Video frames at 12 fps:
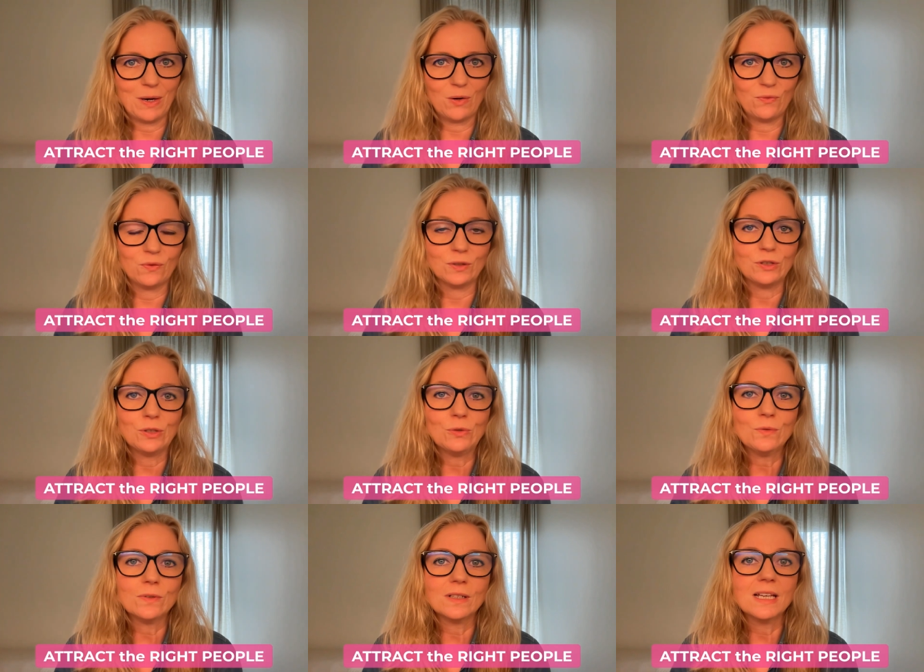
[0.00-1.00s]
powerful
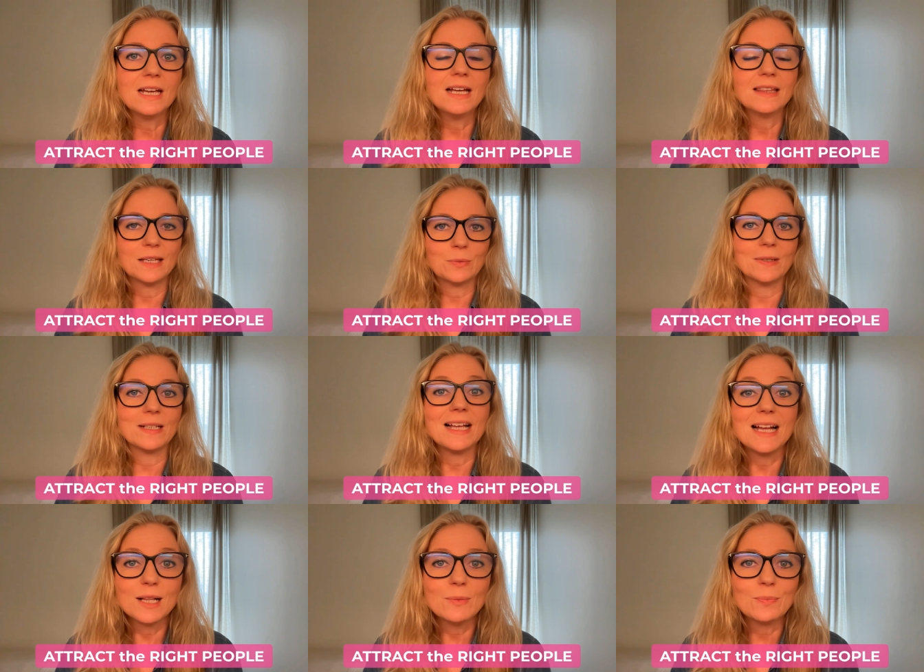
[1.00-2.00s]
tool that will
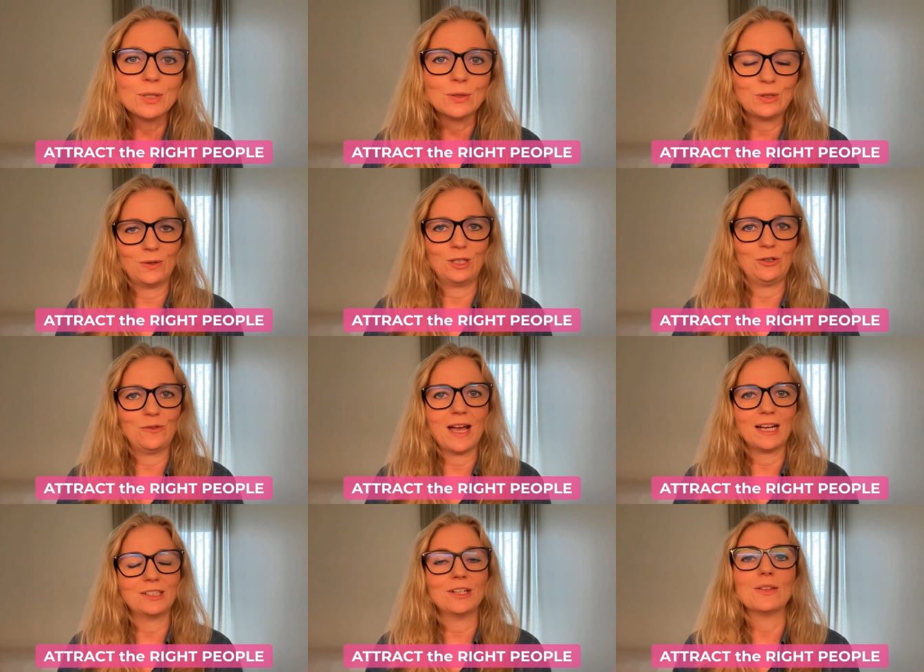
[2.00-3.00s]
help you to
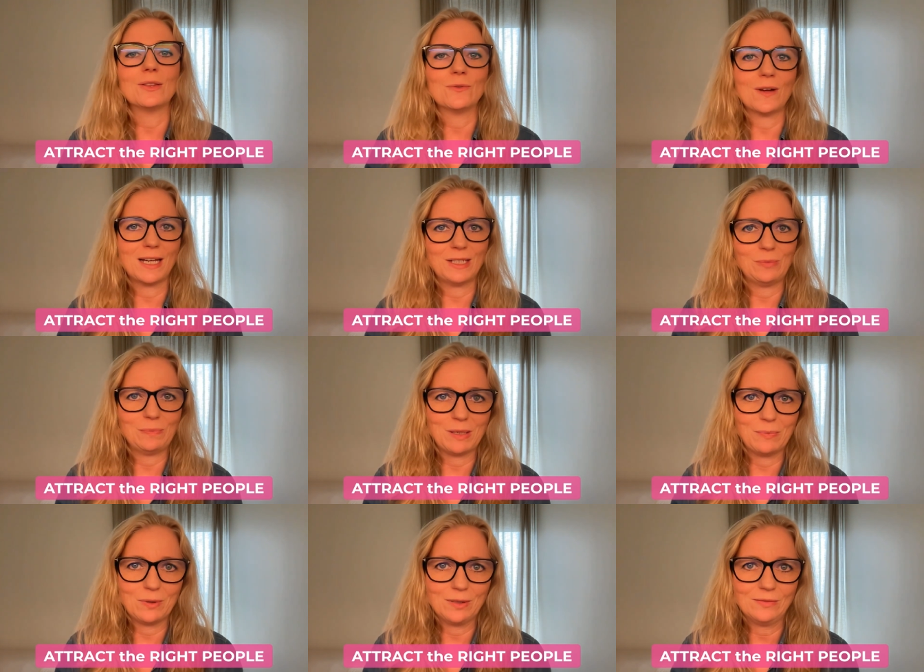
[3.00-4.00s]
attract the right
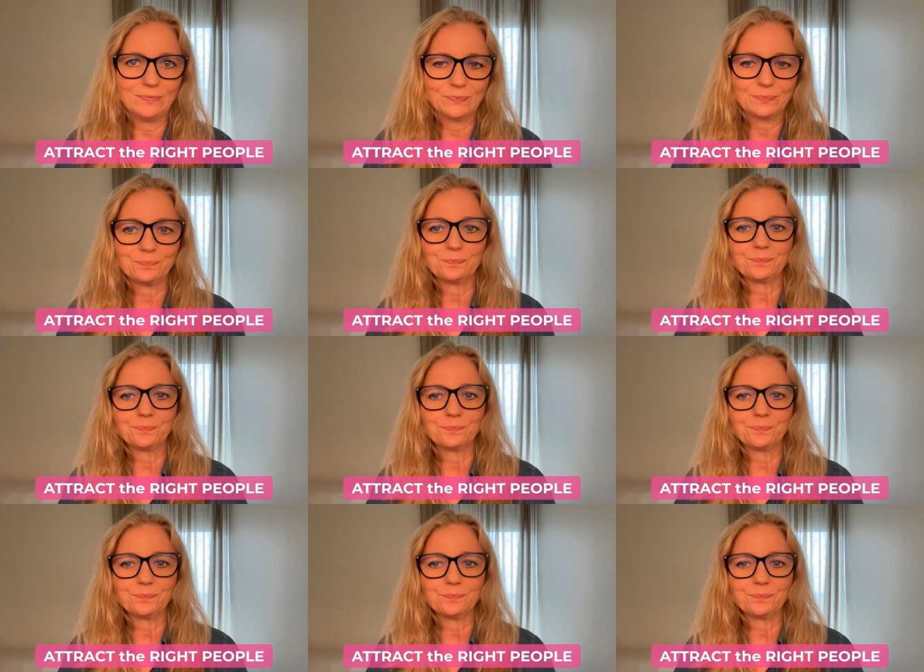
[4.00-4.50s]
people.